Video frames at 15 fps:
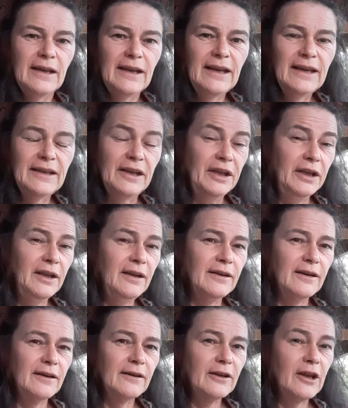And
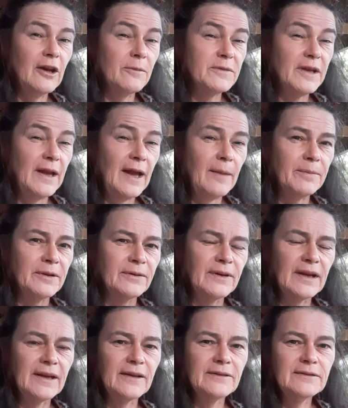here comes Abner
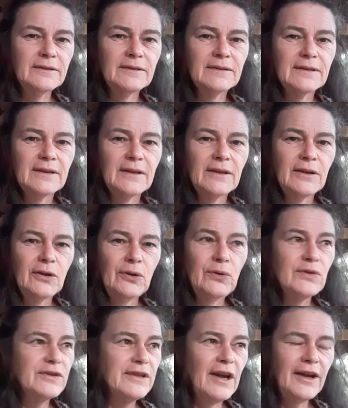now,
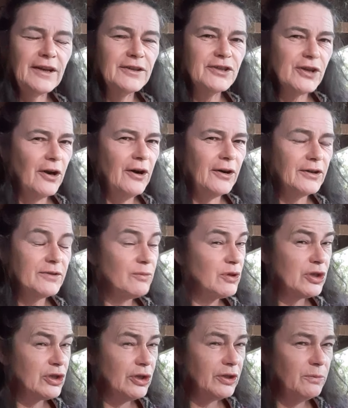who's not in charge, or
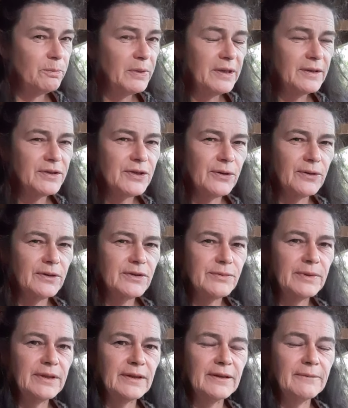shouldn't be in charge
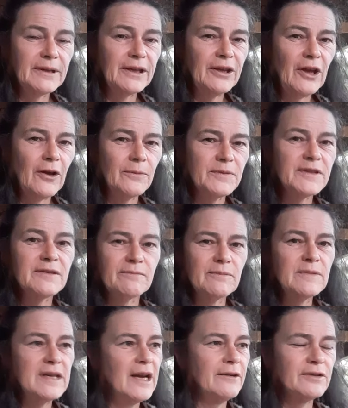really. When it comes
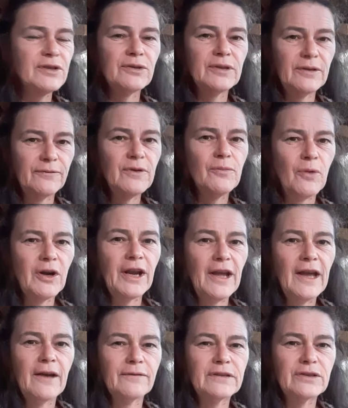down to it, if you want to
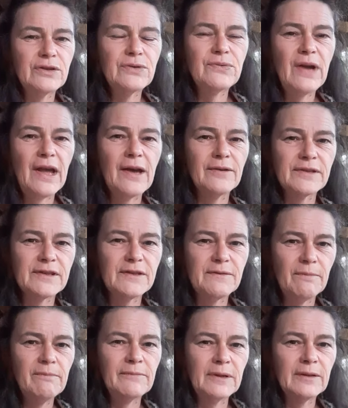have the two houses,
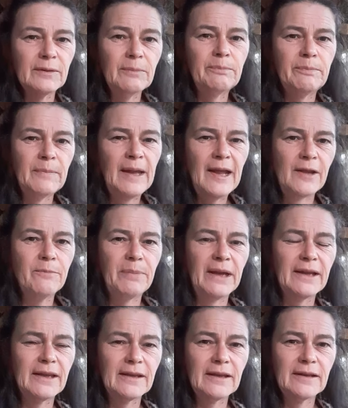you know, head
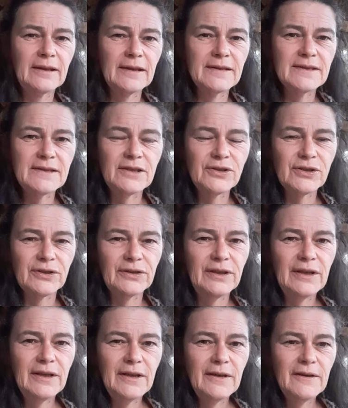banging against each other,
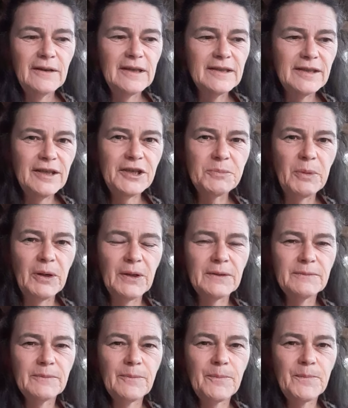it's Ishbaal,
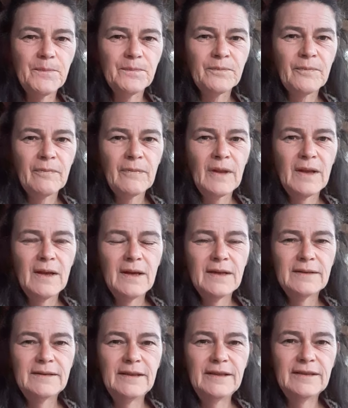
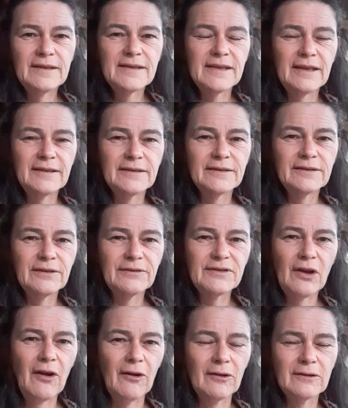the descendant of
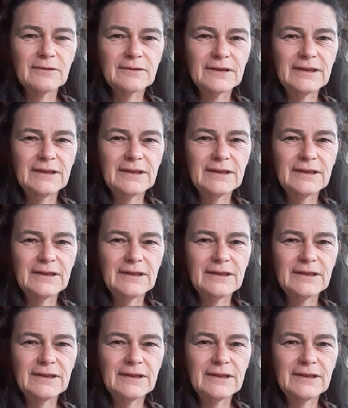Saul